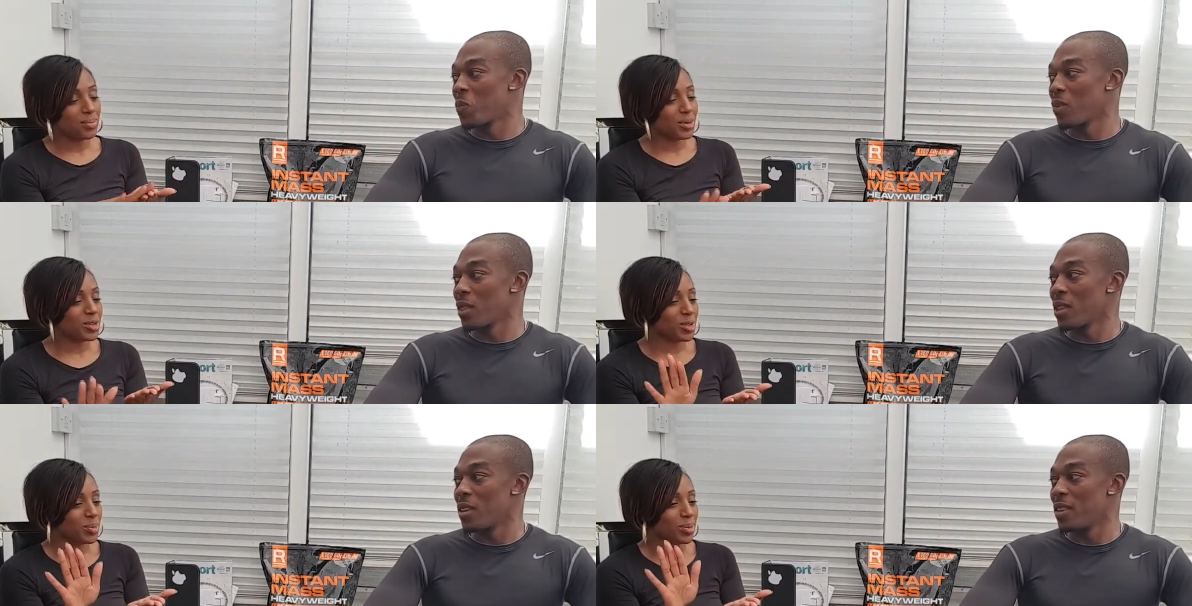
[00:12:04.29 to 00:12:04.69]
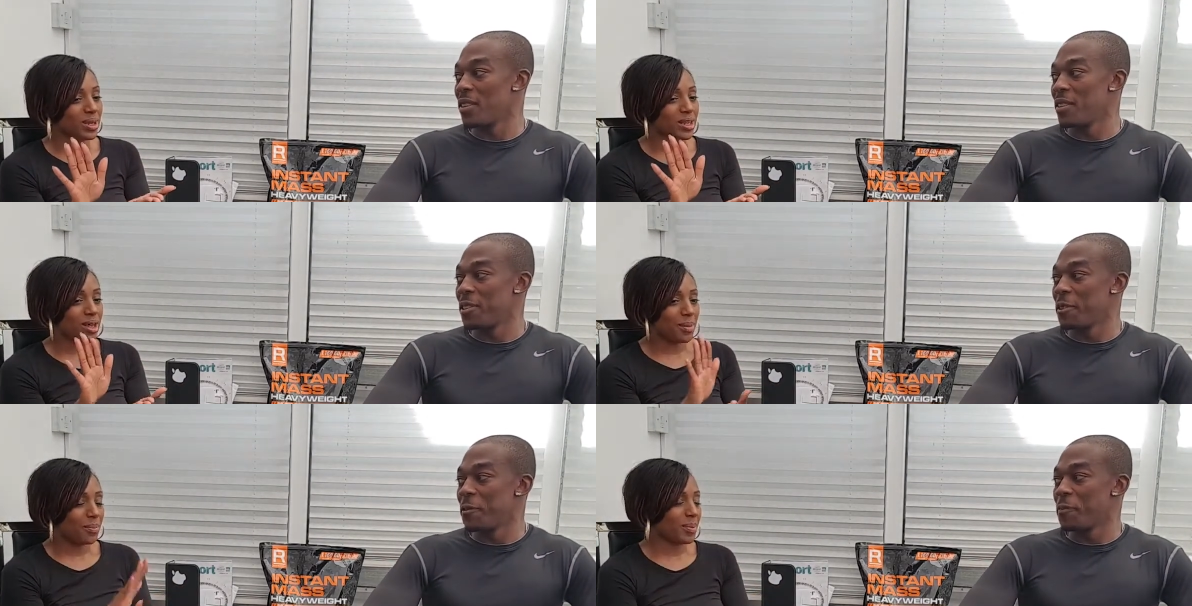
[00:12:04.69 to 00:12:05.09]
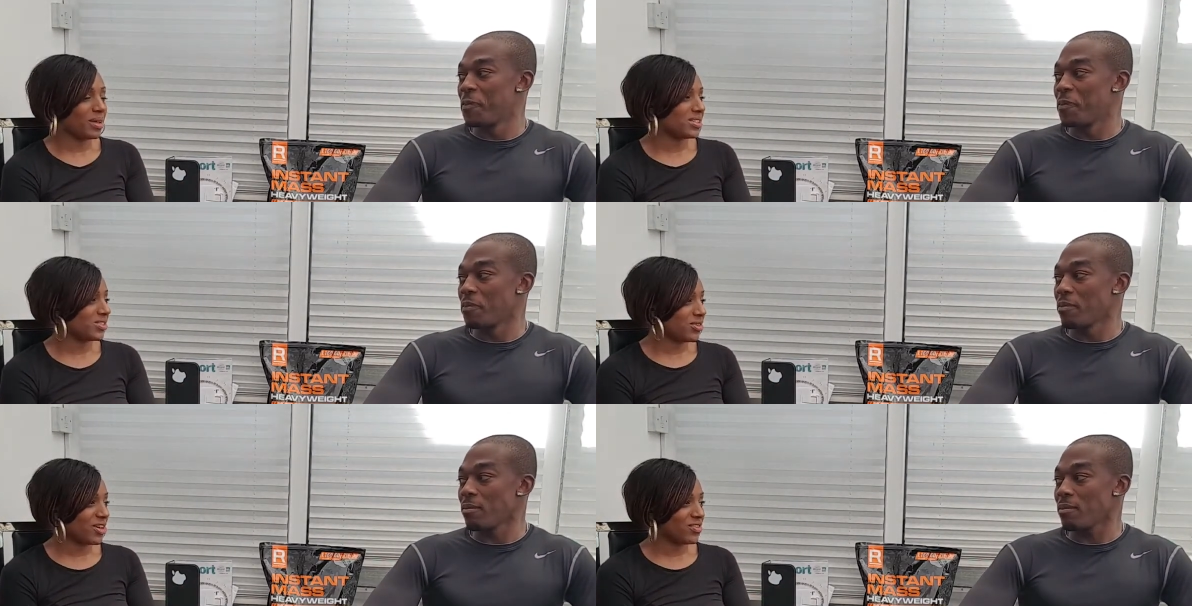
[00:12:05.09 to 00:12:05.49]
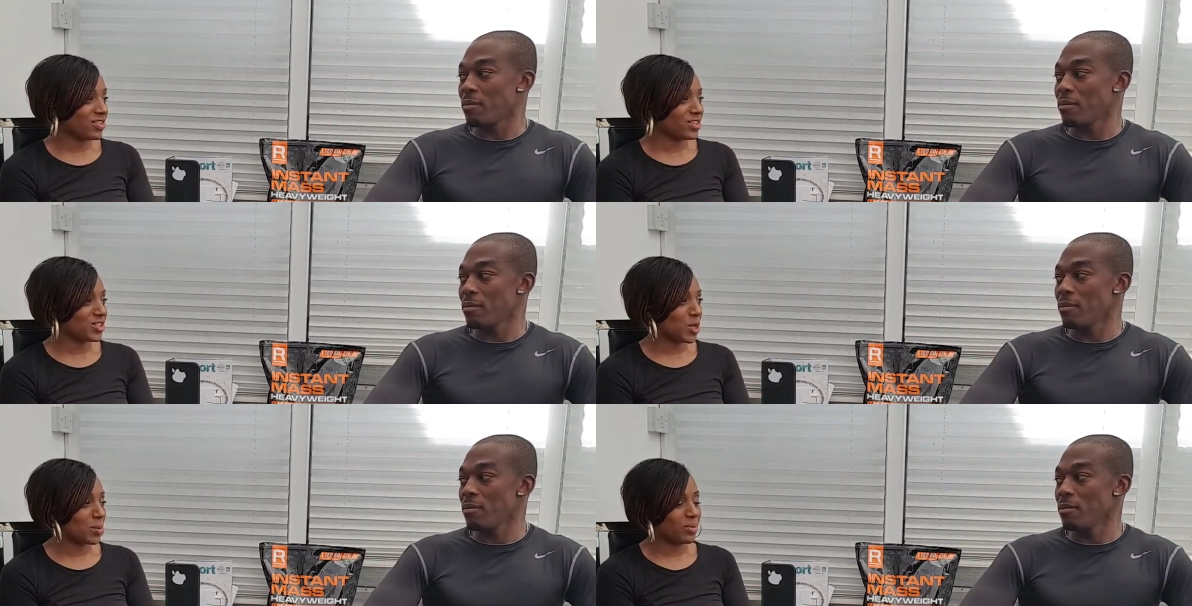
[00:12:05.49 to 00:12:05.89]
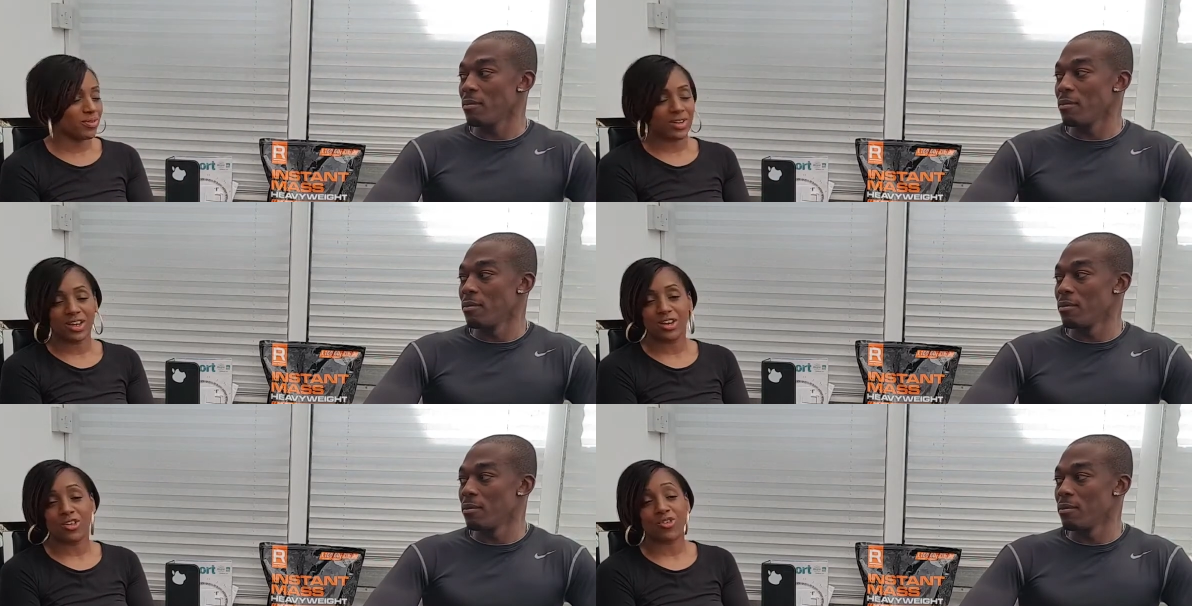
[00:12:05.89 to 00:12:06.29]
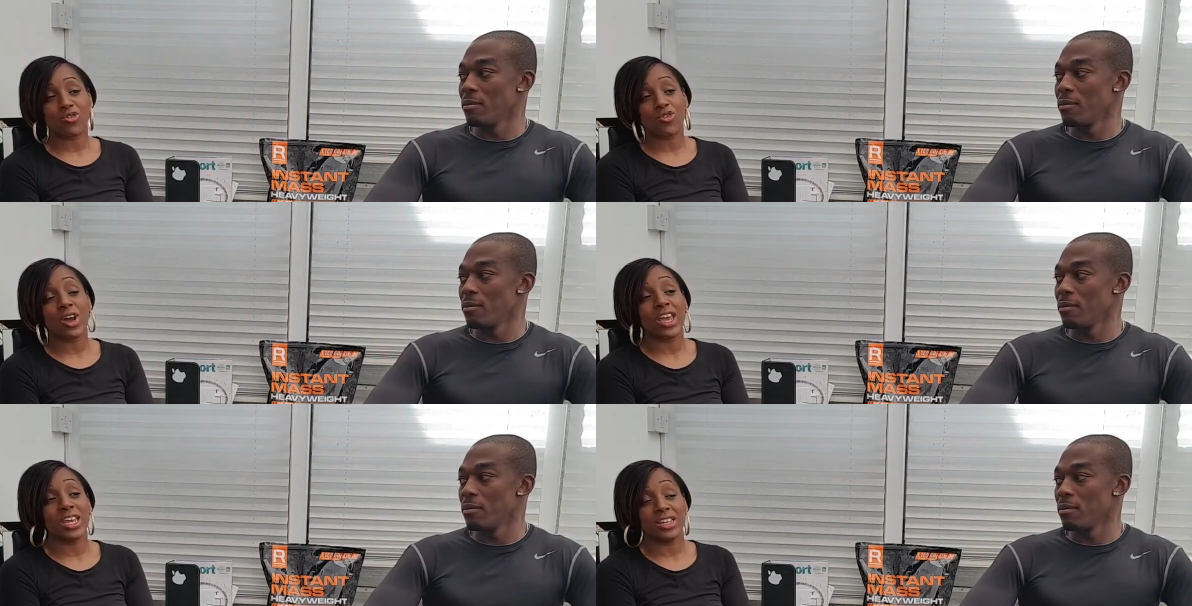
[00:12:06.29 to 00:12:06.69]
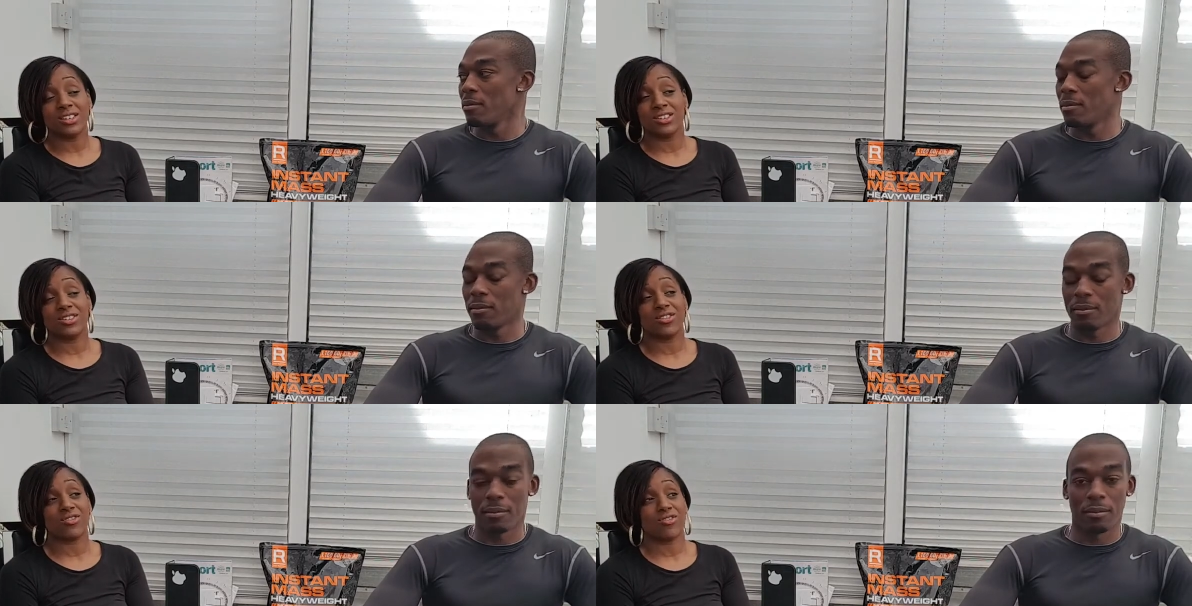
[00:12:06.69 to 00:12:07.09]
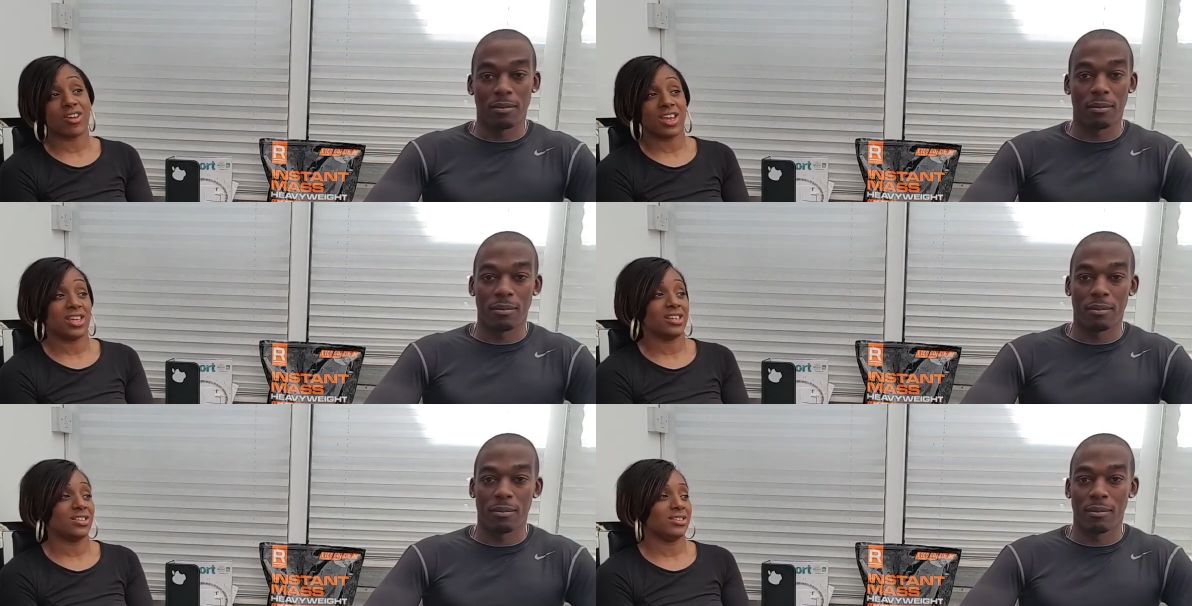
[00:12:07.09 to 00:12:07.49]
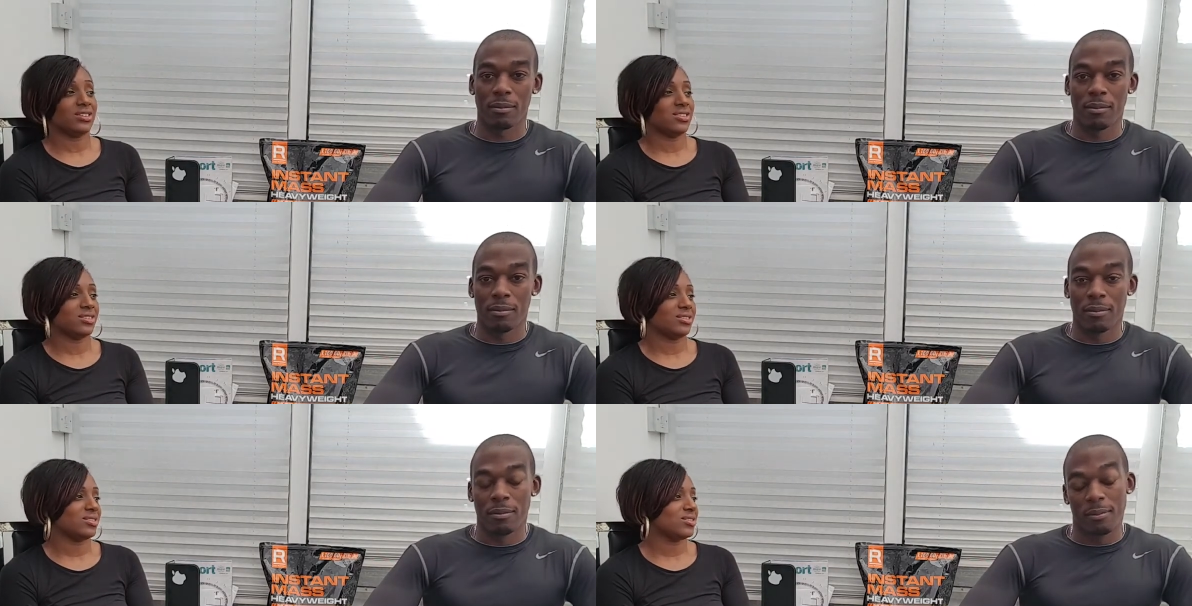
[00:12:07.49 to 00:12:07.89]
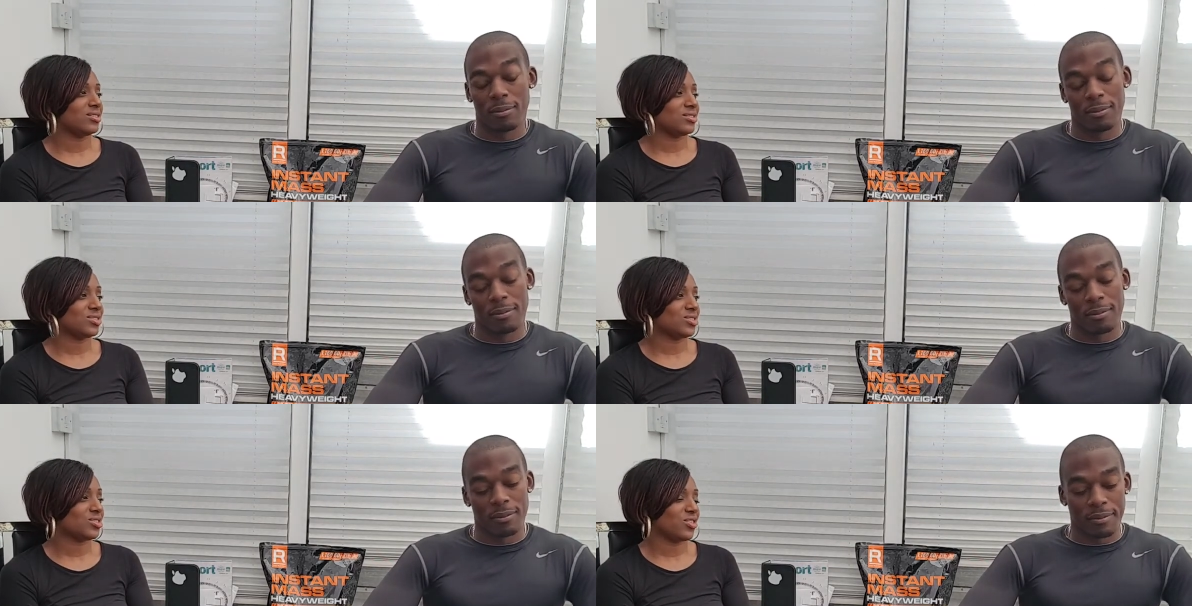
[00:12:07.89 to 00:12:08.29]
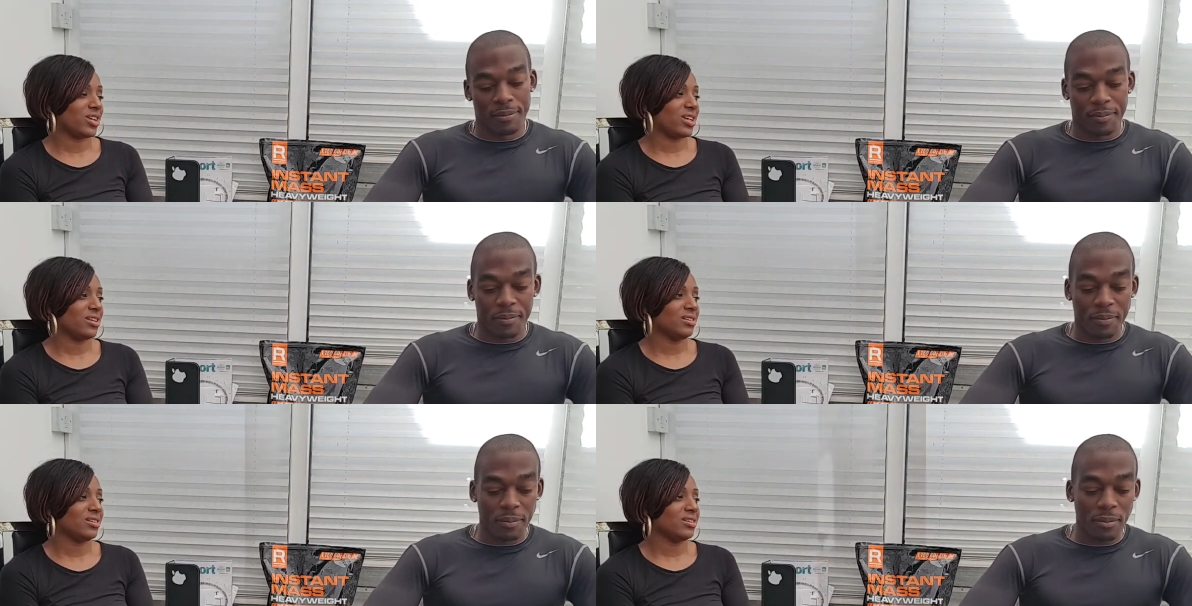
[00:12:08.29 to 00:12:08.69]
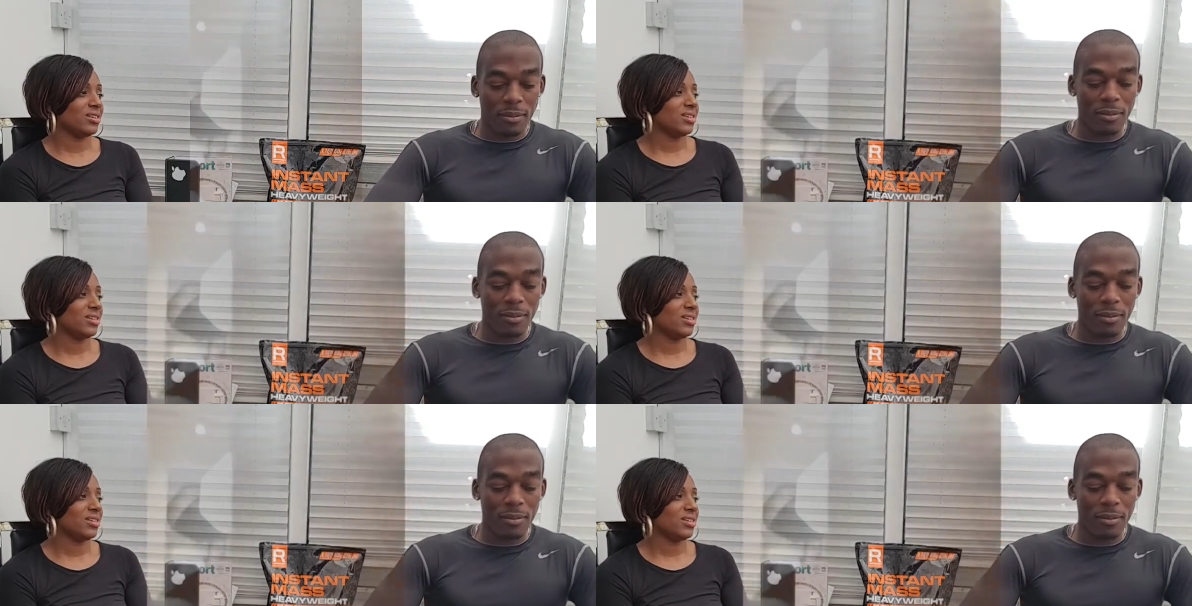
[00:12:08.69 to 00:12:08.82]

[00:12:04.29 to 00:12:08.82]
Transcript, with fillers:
Speaker 1: Put the peanut butter over the top of it. Great, great treat.